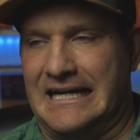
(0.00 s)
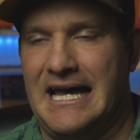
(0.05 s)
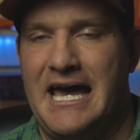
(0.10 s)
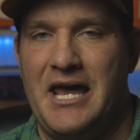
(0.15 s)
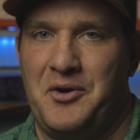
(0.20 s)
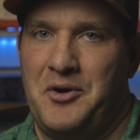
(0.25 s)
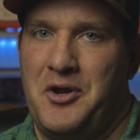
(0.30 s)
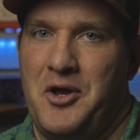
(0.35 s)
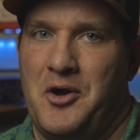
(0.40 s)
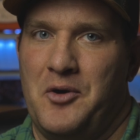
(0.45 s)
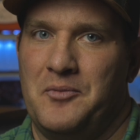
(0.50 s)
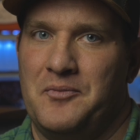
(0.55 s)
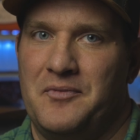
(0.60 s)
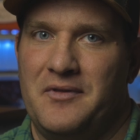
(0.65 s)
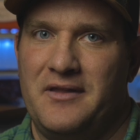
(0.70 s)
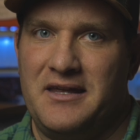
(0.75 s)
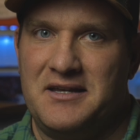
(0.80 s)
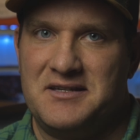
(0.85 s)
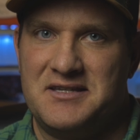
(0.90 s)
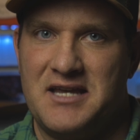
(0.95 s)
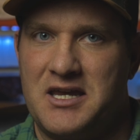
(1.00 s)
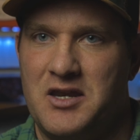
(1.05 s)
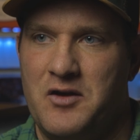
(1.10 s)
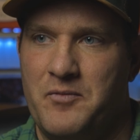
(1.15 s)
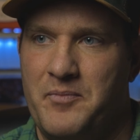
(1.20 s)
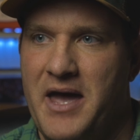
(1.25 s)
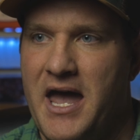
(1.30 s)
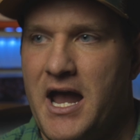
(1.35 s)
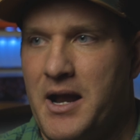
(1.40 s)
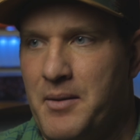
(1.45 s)
I don't know, the
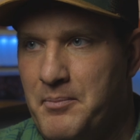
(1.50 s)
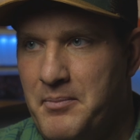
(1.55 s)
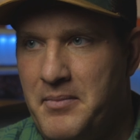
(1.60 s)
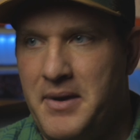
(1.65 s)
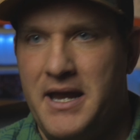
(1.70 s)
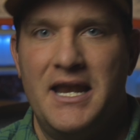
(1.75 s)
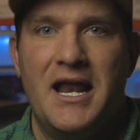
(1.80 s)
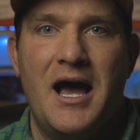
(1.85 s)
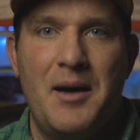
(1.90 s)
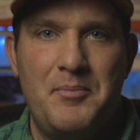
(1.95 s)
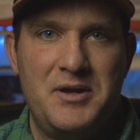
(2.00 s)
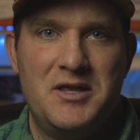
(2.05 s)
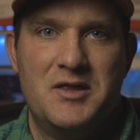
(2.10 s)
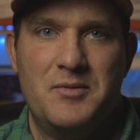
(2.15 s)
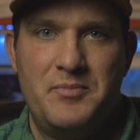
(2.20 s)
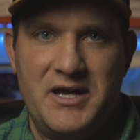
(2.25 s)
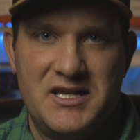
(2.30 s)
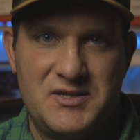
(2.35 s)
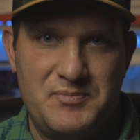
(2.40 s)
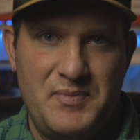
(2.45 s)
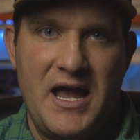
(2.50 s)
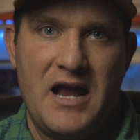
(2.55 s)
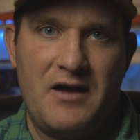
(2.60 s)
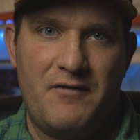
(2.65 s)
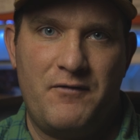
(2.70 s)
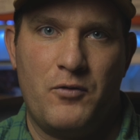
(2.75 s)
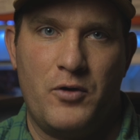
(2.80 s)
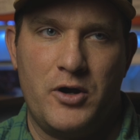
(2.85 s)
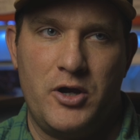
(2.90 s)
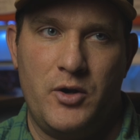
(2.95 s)
executive bag may not be the best bag
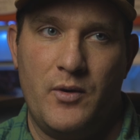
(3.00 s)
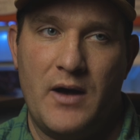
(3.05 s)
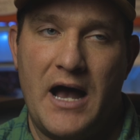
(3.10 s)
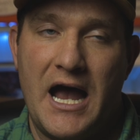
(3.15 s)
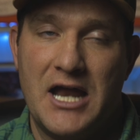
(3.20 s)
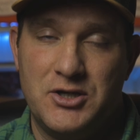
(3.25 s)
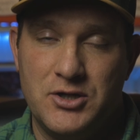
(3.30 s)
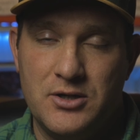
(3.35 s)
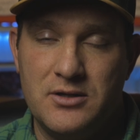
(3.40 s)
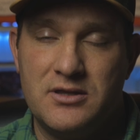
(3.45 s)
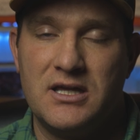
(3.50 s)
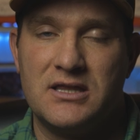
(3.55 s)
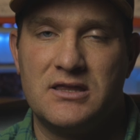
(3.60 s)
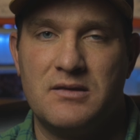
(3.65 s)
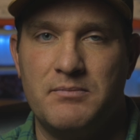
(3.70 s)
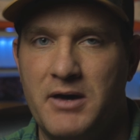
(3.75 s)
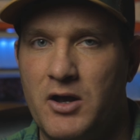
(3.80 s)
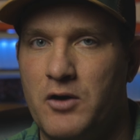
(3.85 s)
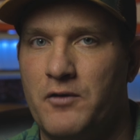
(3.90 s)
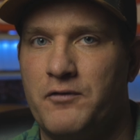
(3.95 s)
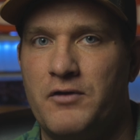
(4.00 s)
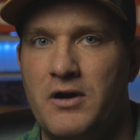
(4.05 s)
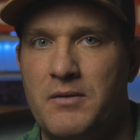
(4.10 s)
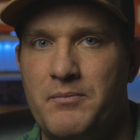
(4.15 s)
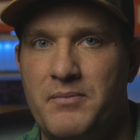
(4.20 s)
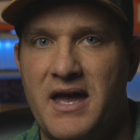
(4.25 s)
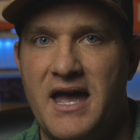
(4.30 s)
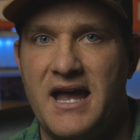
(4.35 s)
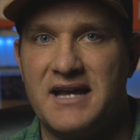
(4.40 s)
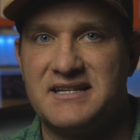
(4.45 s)
for you. I do think the metal
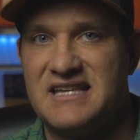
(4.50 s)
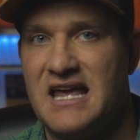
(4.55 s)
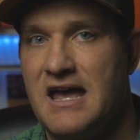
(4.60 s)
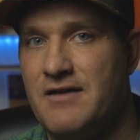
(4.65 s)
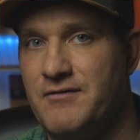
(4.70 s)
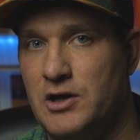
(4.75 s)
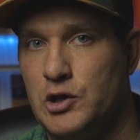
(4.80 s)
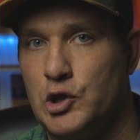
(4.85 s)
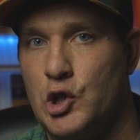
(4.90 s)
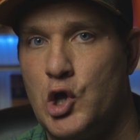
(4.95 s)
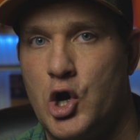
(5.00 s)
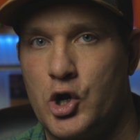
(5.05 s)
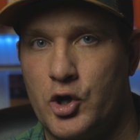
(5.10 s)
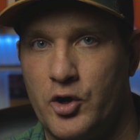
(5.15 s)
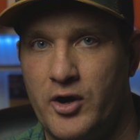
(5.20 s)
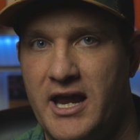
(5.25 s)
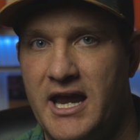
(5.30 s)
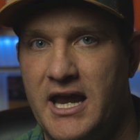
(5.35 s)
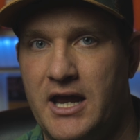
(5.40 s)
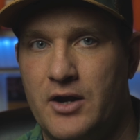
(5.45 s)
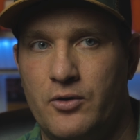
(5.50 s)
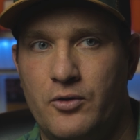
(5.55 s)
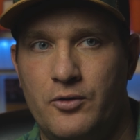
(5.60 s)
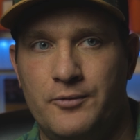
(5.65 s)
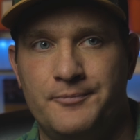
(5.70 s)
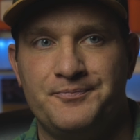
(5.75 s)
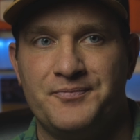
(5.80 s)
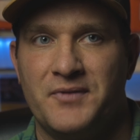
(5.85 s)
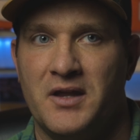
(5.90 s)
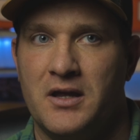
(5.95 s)
frame bags have a longer
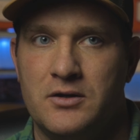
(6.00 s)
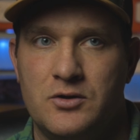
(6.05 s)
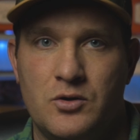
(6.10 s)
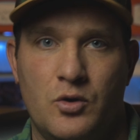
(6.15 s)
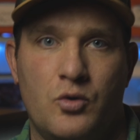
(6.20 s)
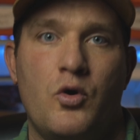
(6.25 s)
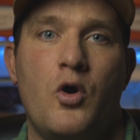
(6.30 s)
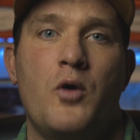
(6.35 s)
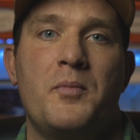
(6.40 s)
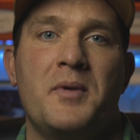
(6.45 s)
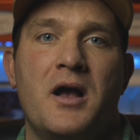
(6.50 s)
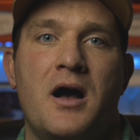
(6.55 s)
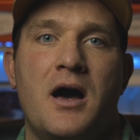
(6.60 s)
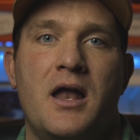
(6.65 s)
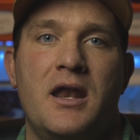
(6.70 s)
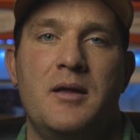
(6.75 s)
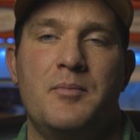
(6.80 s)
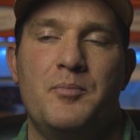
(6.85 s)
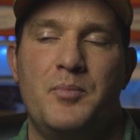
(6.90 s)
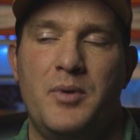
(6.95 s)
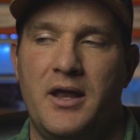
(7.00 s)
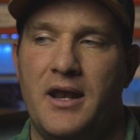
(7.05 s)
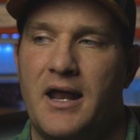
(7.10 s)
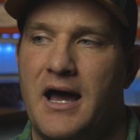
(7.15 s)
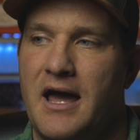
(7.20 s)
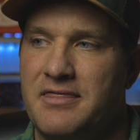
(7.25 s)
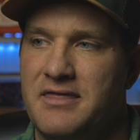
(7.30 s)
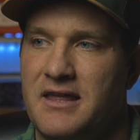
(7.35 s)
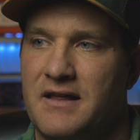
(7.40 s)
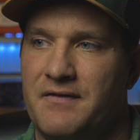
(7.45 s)
handle. Don't quote me on it, but
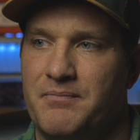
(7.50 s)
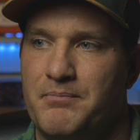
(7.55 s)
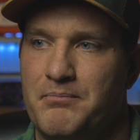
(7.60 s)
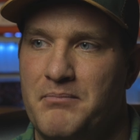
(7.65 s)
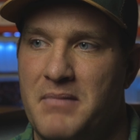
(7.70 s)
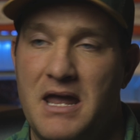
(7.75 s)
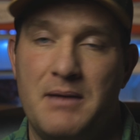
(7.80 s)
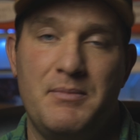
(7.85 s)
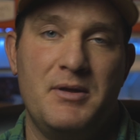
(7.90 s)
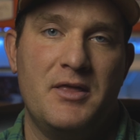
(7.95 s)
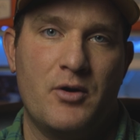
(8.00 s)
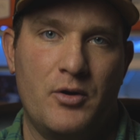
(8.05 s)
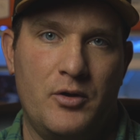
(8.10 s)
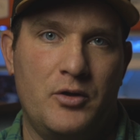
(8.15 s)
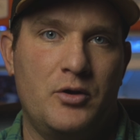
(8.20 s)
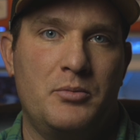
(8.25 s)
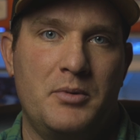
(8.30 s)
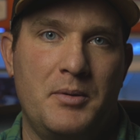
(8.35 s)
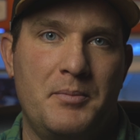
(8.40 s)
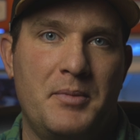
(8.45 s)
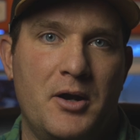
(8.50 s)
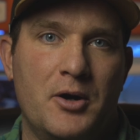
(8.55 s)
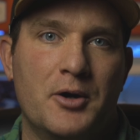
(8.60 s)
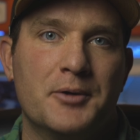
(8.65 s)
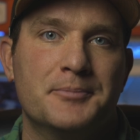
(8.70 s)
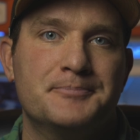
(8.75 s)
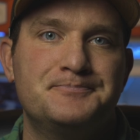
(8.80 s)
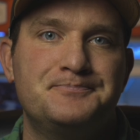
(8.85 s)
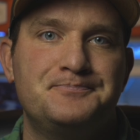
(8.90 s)
I think maybe they're a little bit better.